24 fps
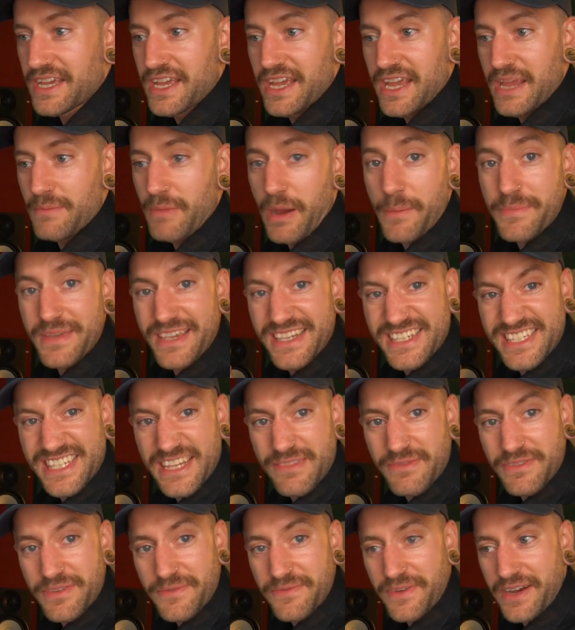it might be a
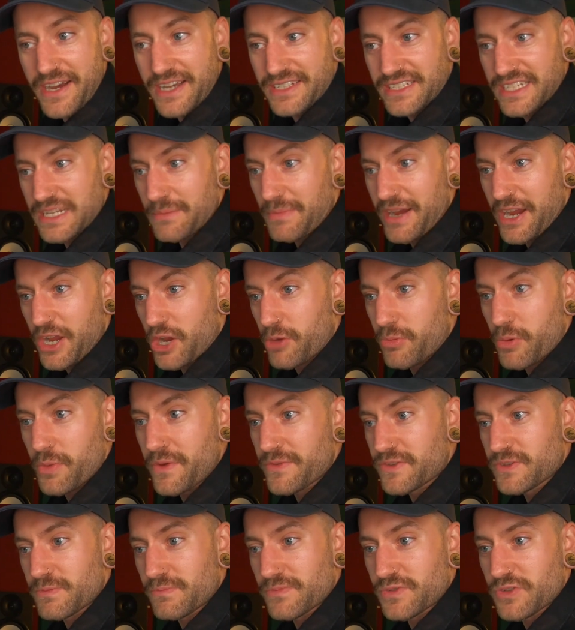synth I find, and I might come up with
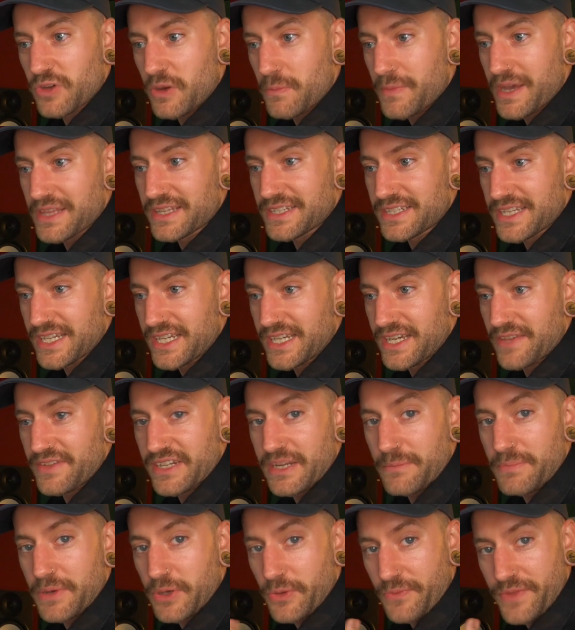some sort of melody, and then I
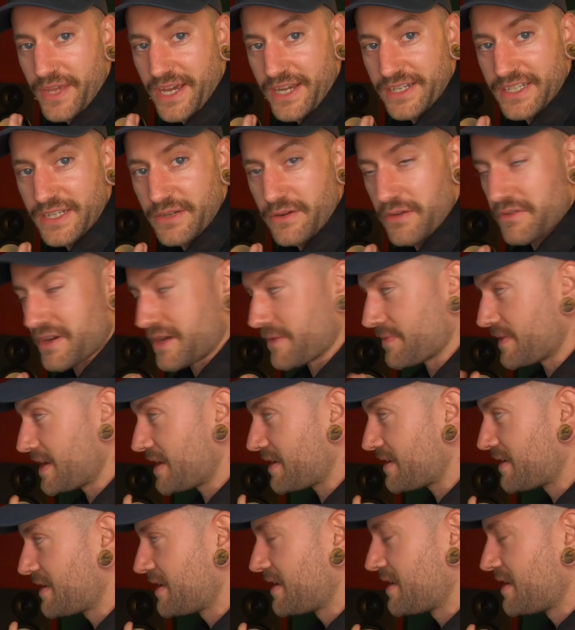build the idea around that.